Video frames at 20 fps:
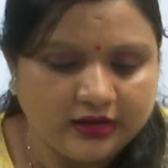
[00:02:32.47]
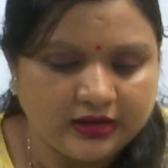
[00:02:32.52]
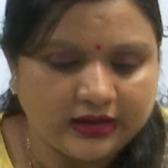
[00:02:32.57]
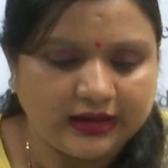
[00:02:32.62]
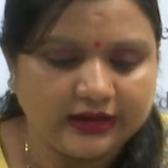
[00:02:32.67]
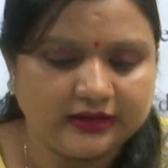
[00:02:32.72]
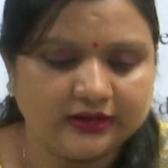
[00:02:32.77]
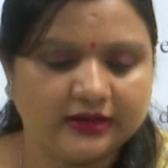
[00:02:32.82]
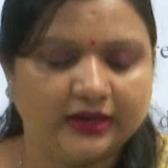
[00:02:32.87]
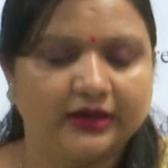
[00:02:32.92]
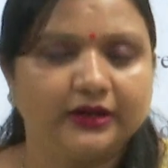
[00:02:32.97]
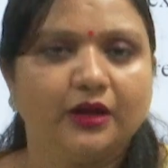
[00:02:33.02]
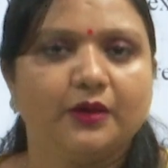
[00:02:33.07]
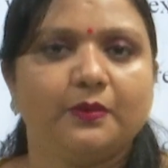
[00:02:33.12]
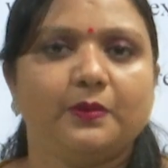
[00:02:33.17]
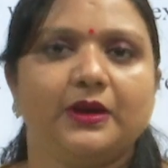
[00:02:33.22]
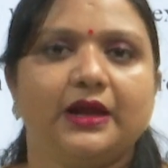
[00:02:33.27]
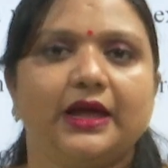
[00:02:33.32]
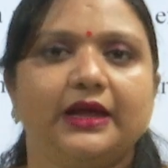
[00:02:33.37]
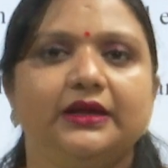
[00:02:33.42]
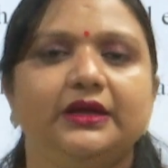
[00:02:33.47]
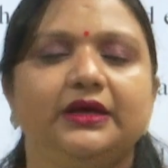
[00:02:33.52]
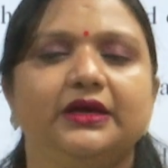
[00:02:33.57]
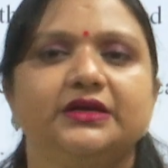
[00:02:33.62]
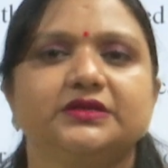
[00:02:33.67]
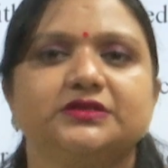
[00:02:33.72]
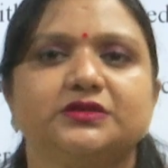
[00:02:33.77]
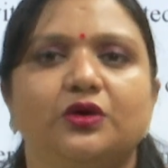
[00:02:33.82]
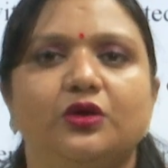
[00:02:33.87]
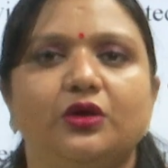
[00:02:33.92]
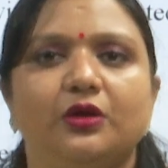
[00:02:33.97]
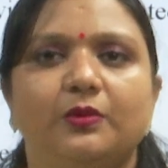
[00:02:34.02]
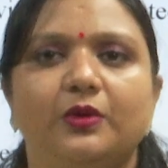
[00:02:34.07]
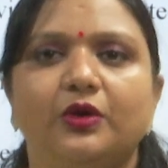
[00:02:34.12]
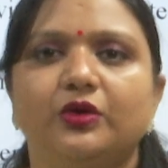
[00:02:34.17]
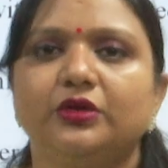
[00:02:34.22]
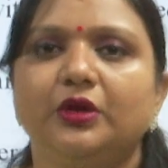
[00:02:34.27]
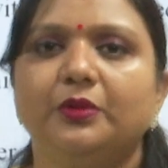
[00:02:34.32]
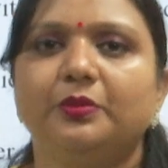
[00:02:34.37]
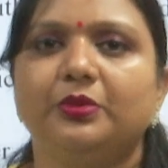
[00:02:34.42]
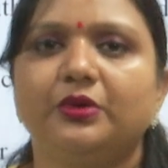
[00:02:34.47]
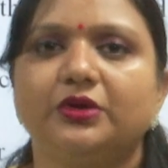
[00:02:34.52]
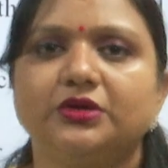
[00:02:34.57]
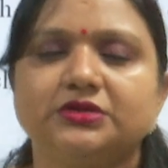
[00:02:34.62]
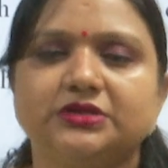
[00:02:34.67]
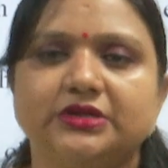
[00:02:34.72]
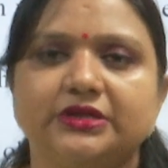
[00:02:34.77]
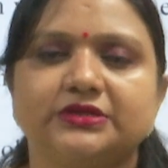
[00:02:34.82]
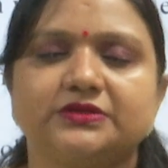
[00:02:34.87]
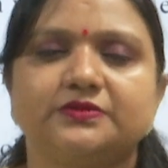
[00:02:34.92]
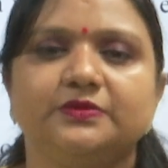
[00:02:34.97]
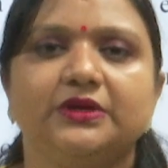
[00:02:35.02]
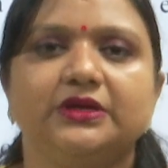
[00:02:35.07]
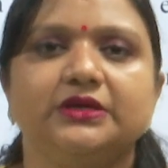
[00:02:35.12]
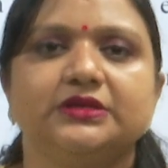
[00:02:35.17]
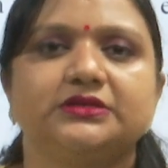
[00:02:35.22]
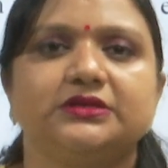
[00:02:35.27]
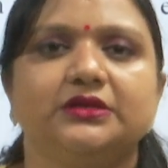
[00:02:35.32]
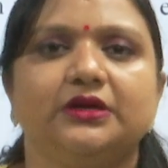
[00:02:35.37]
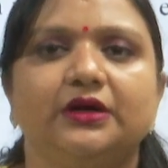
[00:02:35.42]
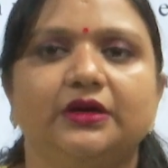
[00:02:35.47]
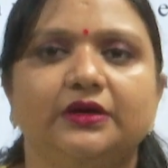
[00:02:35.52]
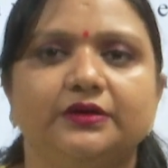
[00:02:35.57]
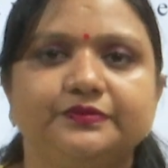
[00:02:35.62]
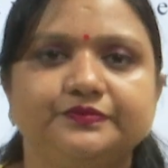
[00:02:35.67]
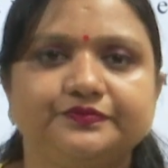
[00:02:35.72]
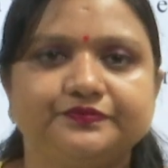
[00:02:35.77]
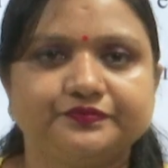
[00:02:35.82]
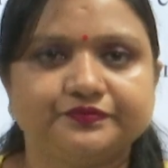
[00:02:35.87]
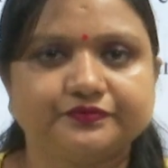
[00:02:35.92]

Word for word: And career planning is all about the process because uh,